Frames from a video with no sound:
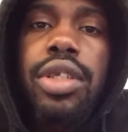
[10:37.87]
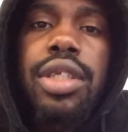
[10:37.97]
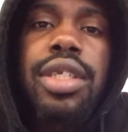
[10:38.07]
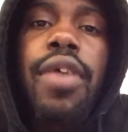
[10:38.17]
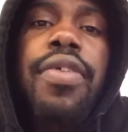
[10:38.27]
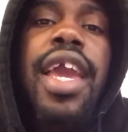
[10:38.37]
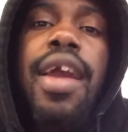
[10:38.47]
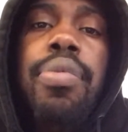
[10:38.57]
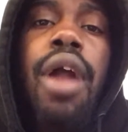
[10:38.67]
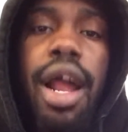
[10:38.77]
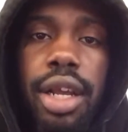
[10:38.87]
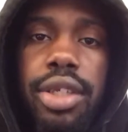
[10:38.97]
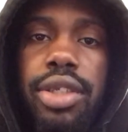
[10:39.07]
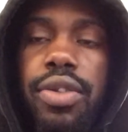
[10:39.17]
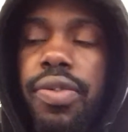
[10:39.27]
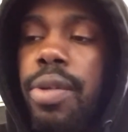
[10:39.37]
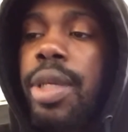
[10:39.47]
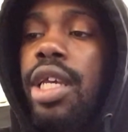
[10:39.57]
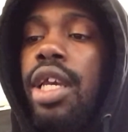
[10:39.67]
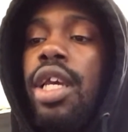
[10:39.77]
self-care products. You feel
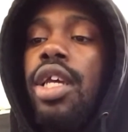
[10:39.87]
me?